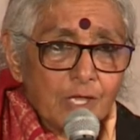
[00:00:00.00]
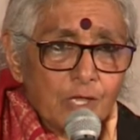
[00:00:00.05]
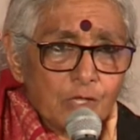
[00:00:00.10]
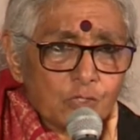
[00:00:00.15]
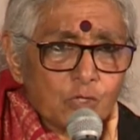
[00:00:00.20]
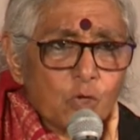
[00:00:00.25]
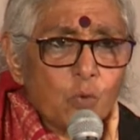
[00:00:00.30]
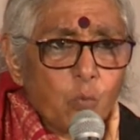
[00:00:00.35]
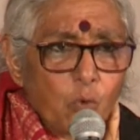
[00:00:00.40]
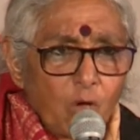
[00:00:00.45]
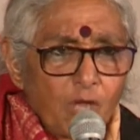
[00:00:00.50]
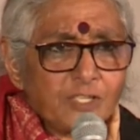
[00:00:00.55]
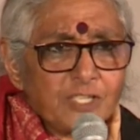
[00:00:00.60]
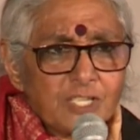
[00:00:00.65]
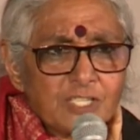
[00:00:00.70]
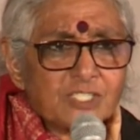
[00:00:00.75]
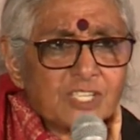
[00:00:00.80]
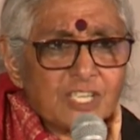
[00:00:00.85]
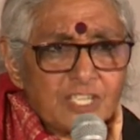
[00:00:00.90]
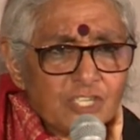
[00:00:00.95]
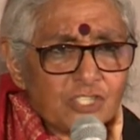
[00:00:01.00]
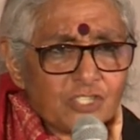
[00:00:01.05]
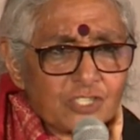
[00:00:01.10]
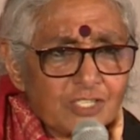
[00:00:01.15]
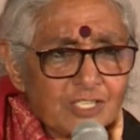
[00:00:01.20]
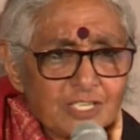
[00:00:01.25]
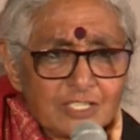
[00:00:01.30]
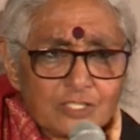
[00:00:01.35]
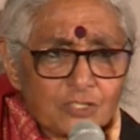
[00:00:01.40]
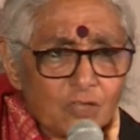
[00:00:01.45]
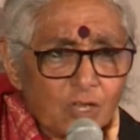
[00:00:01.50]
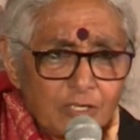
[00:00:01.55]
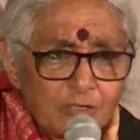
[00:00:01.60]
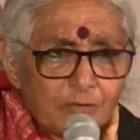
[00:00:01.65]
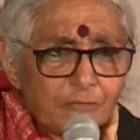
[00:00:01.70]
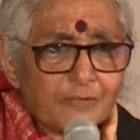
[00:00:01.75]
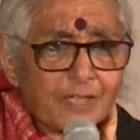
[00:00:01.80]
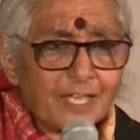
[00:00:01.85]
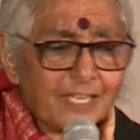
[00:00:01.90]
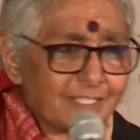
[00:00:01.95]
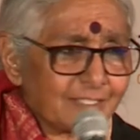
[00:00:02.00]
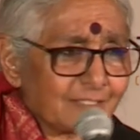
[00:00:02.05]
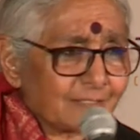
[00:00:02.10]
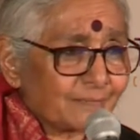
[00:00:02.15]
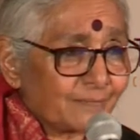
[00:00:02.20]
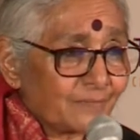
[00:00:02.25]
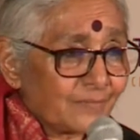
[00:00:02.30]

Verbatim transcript: So what is sedition? It's not defined.